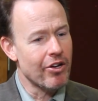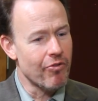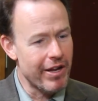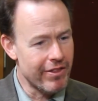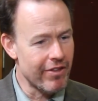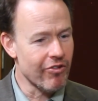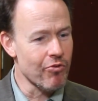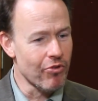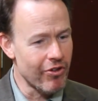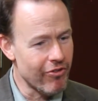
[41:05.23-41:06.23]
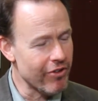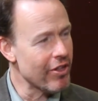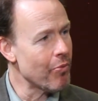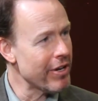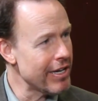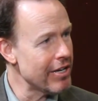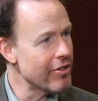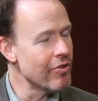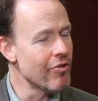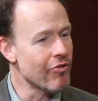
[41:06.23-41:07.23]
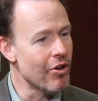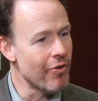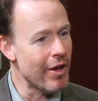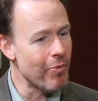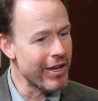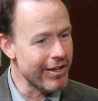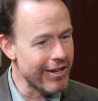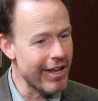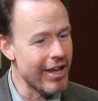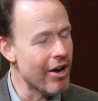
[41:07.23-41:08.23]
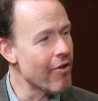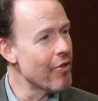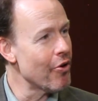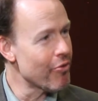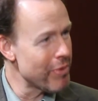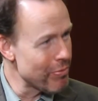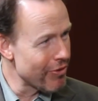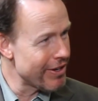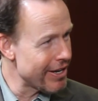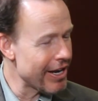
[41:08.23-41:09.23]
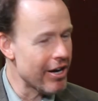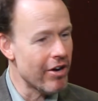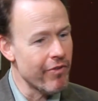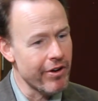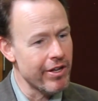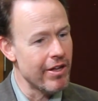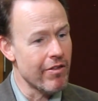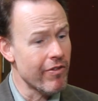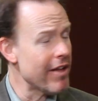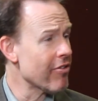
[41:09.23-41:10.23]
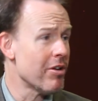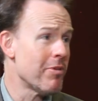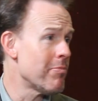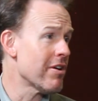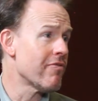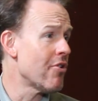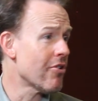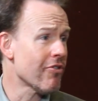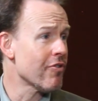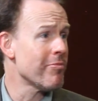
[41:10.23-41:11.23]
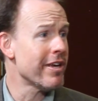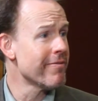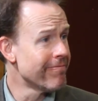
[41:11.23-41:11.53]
to create the school district that we need to, so that we can take care of those people that take care of our kids. So that's going to be a big focus for me.